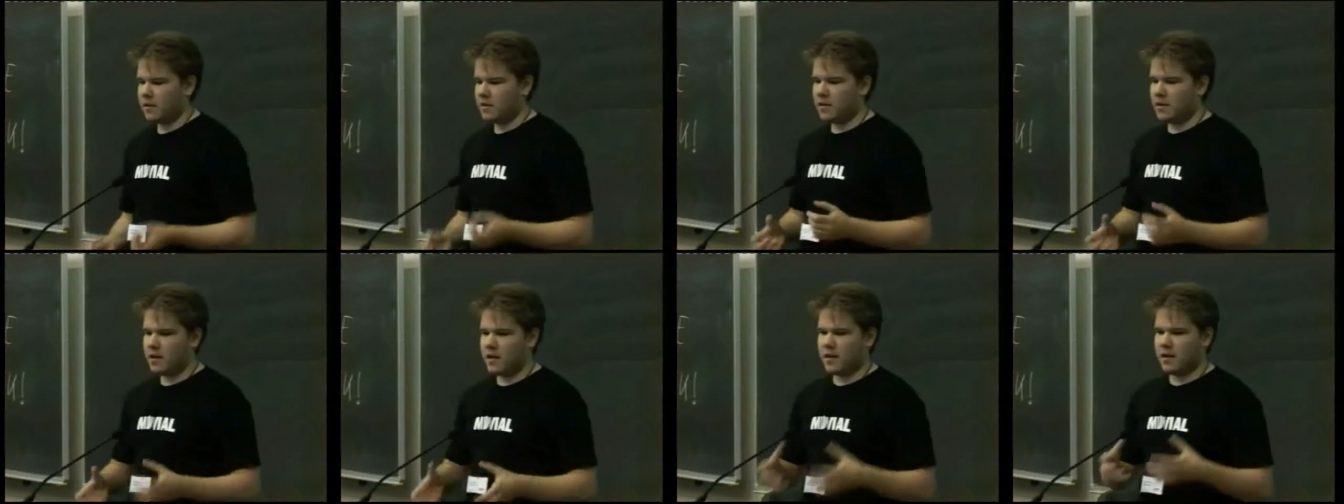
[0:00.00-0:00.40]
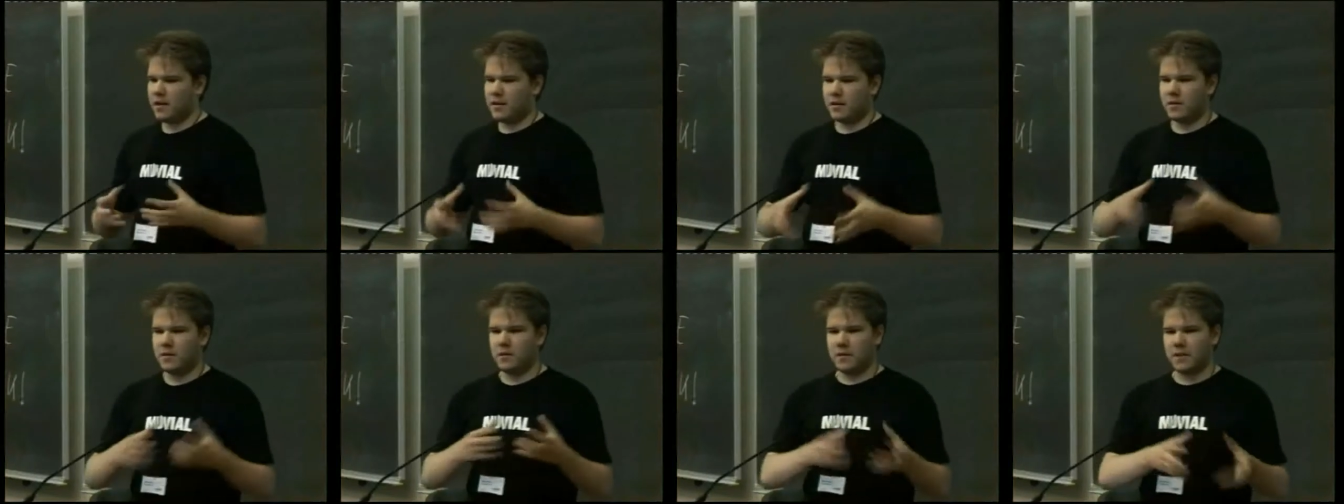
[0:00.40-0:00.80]
and
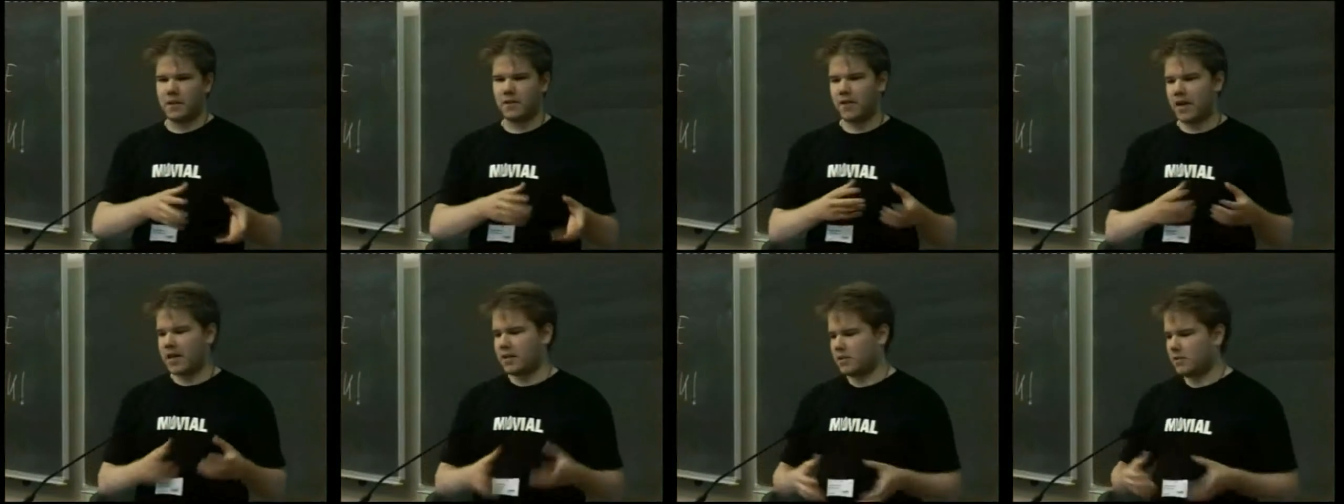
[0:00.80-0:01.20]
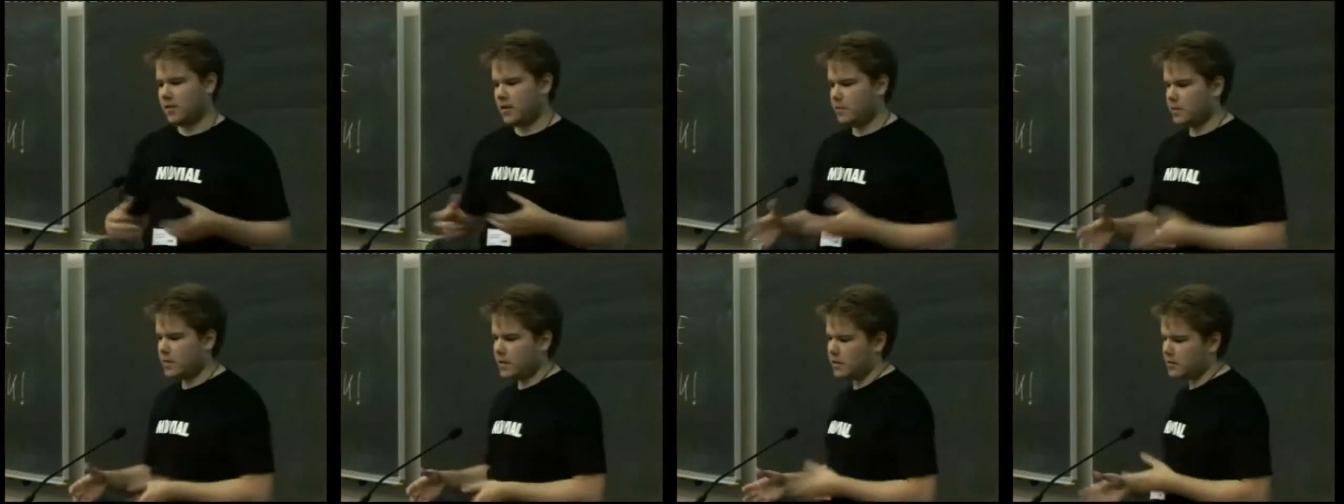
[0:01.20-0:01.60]
do it gradually,
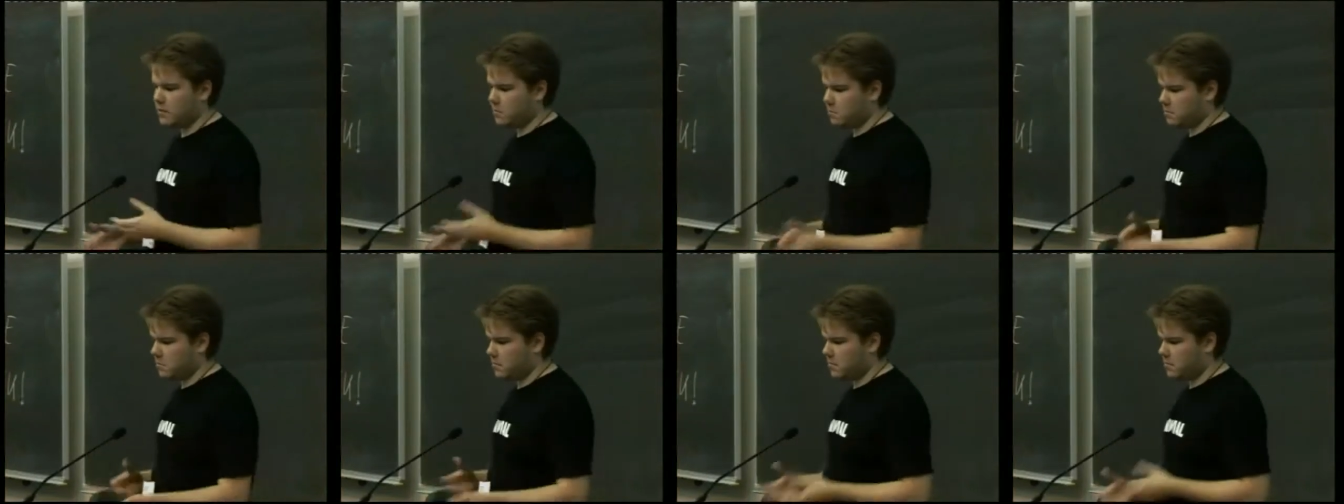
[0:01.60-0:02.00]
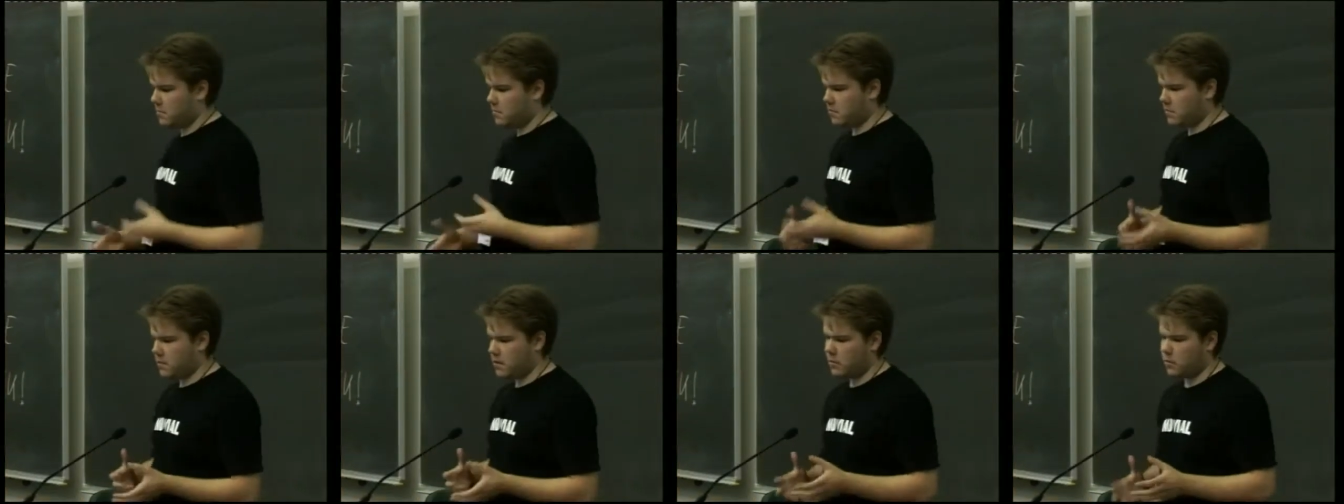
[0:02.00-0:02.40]
but
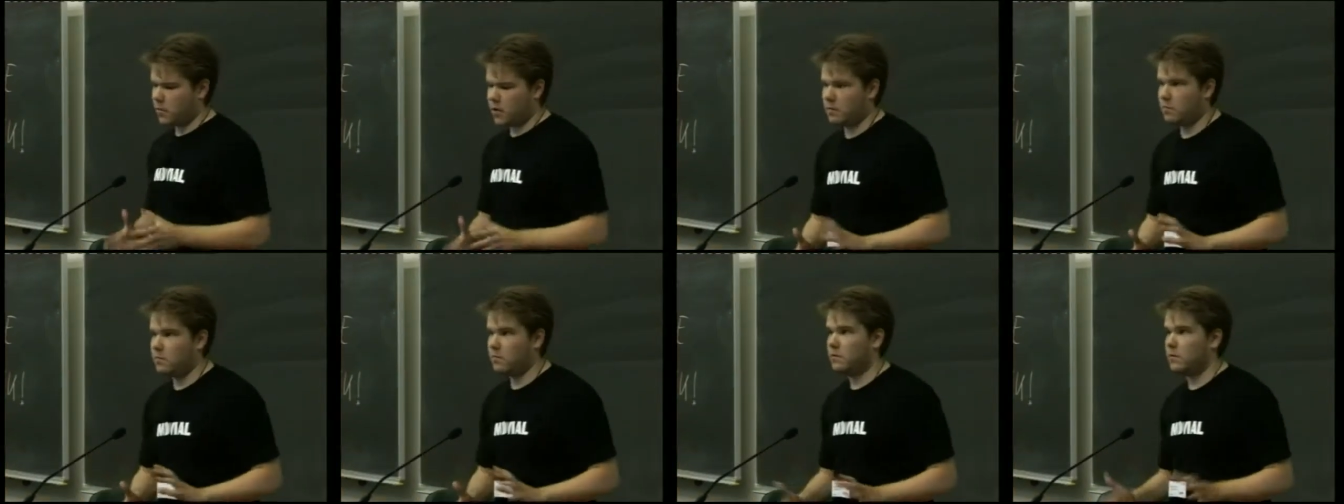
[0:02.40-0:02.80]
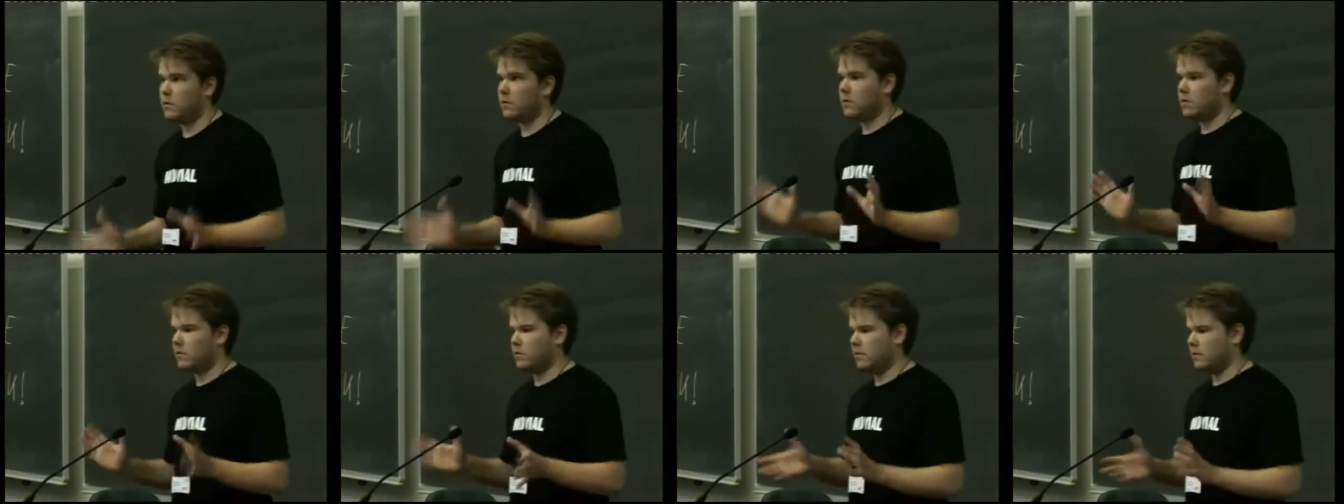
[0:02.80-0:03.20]
well, you
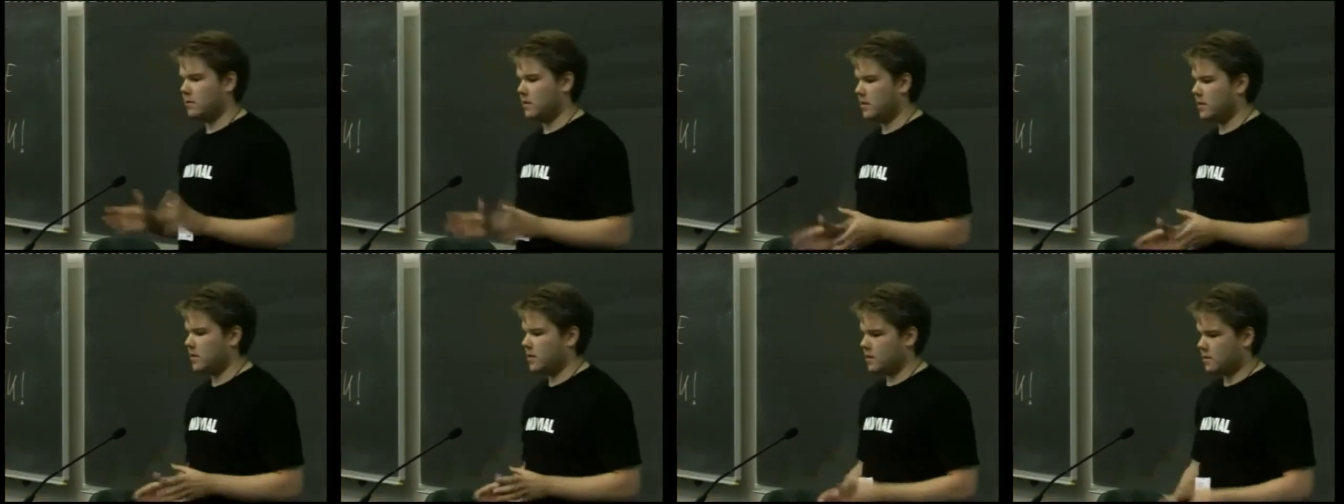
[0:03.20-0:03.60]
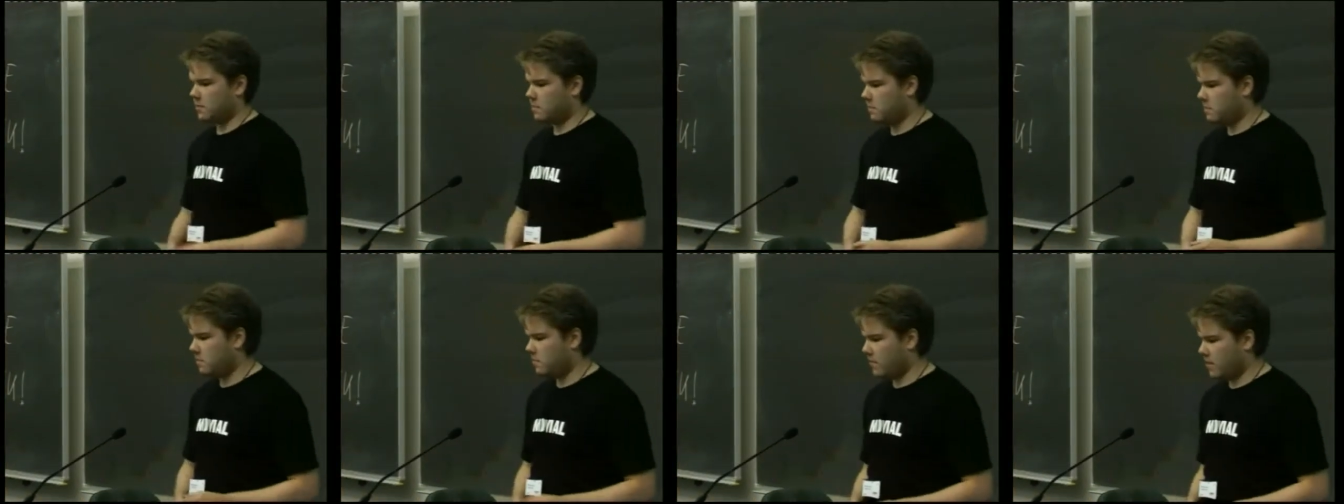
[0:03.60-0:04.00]
know it, it's not
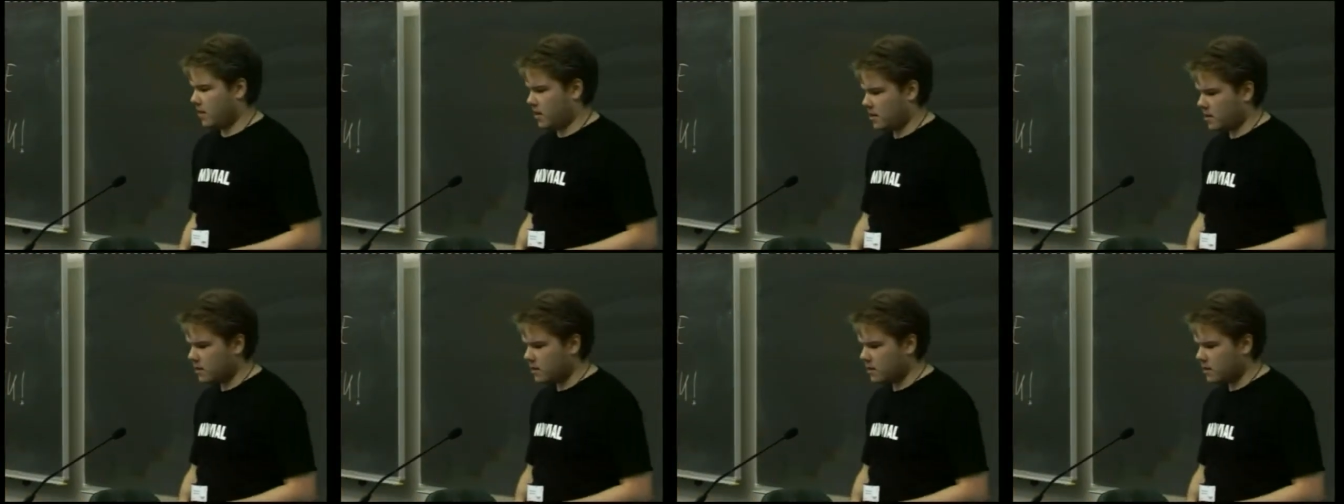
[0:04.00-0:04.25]
fun.